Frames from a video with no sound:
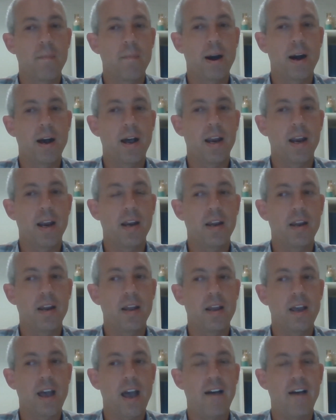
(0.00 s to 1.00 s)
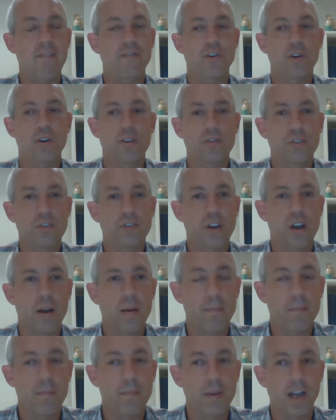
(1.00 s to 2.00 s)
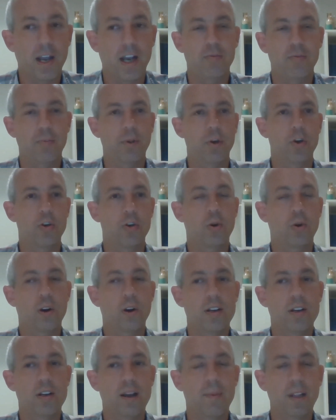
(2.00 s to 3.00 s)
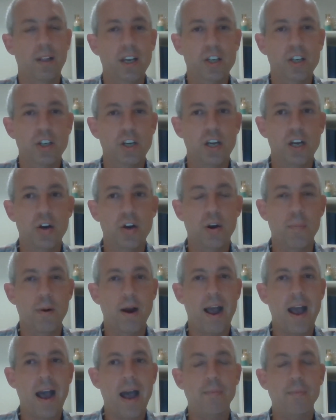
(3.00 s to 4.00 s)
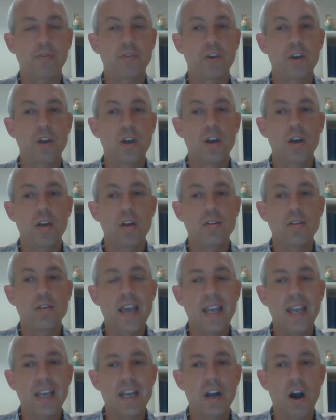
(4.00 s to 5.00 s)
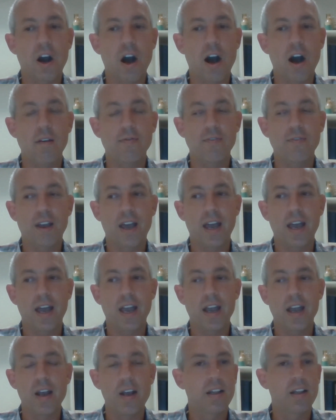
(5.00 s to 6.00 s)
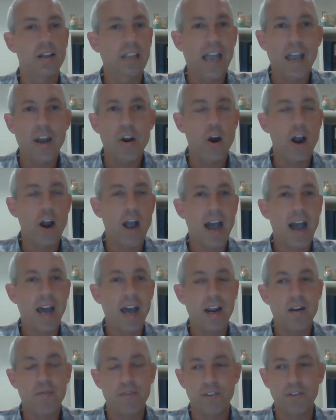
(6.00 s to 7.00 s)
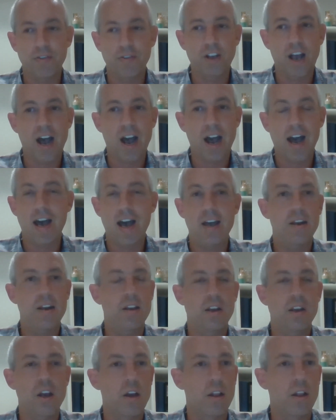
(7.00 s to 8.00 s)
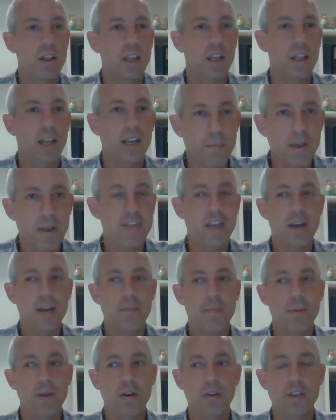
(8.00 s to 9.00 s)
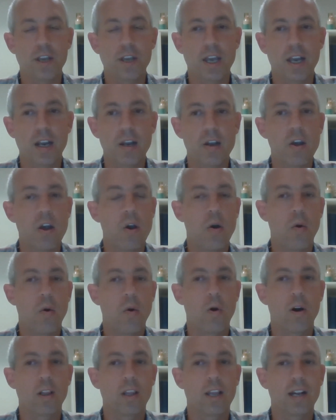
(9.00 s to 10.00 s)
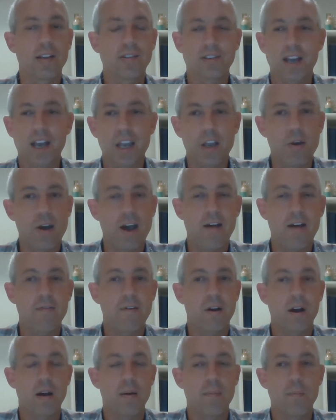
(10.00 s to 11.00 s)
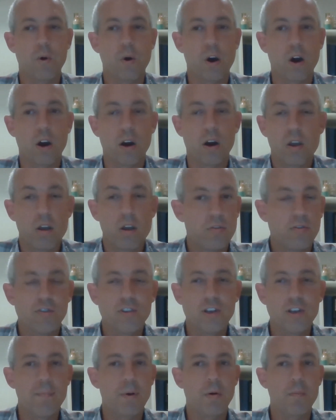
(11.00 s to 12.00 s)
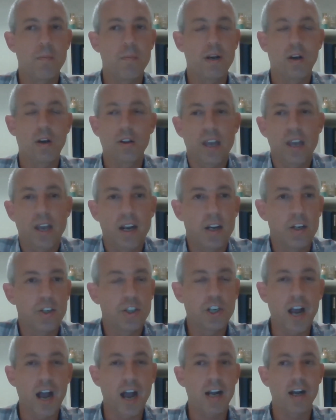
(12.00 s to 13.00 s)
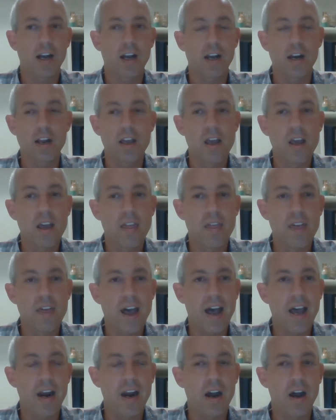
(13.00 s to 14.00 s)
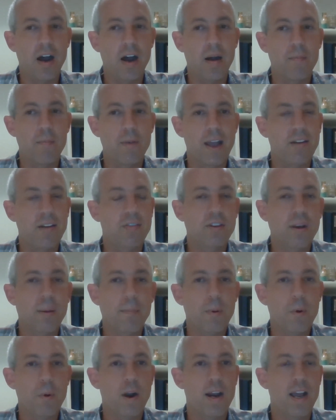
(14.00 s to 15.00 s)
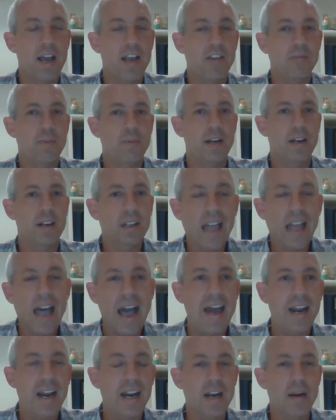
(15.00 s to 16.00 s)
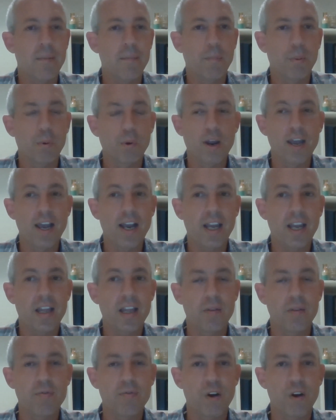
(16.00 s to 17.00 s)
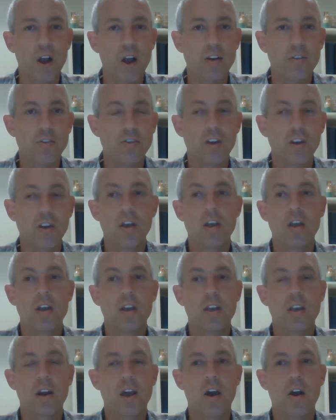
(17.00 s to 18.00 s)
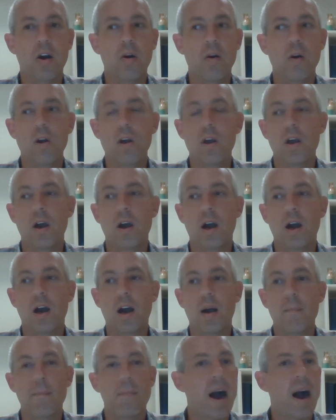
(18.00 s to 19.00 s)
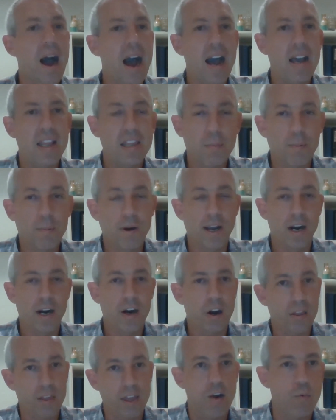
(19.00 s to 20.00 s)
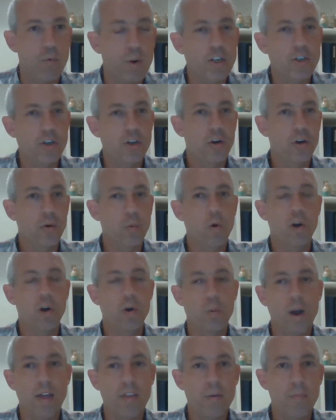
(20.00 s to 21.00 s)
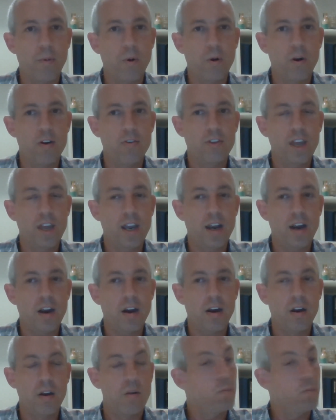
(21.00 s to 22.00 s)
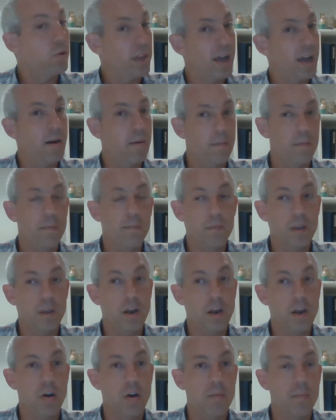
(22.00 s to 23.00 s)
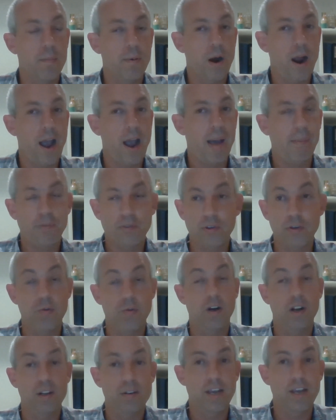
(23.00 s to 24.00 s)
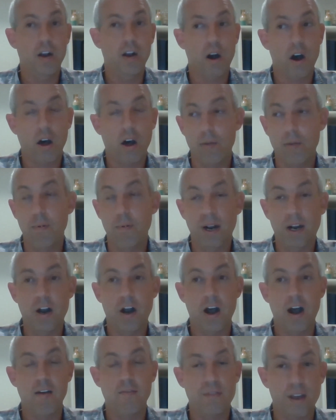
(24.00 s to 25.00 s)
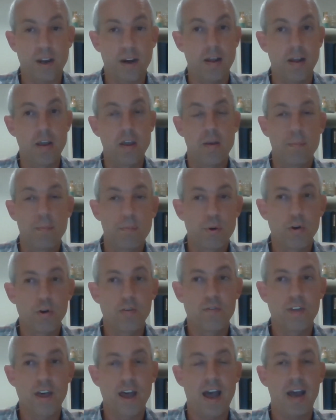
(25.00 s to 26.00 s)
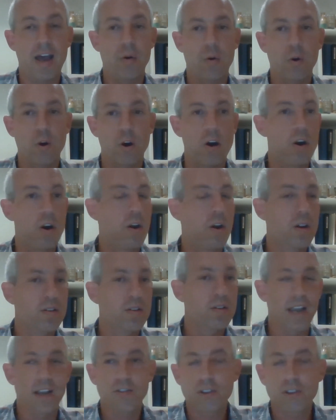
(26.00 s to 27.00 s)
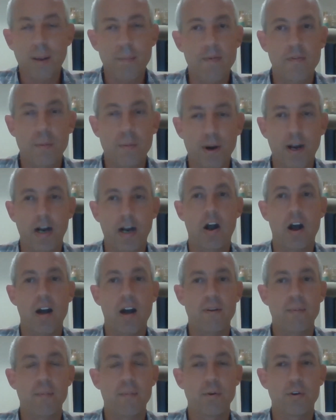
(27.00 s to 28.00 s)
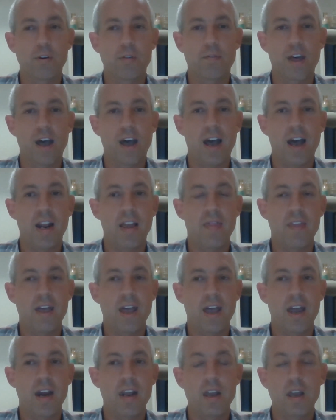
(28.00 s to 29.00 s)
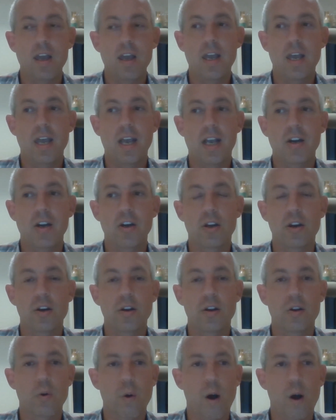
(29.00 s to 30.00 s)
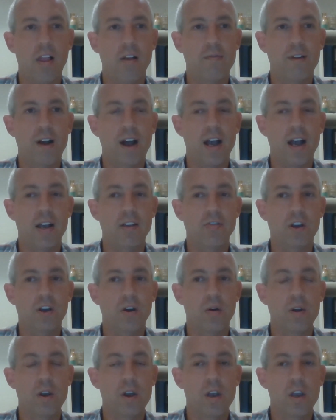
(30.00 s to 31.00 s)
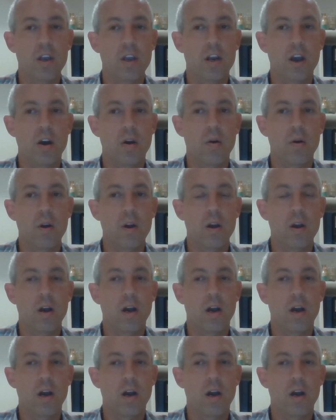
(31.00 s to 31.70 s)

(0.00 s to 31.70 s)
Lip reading: But after some exploratory demolition, or perhaps taking off a later added facade, you know, like the Pythian building, or let's say you have a more simple building, a shotgun that at some point has been cladded in brick in the front, you know, behind the brick are the original wood weatherboards there. Well, then, you know, perhaps you want to take all the brick off and prove that, or take some of the brick off and prove that, and then it could qualify. So, you know,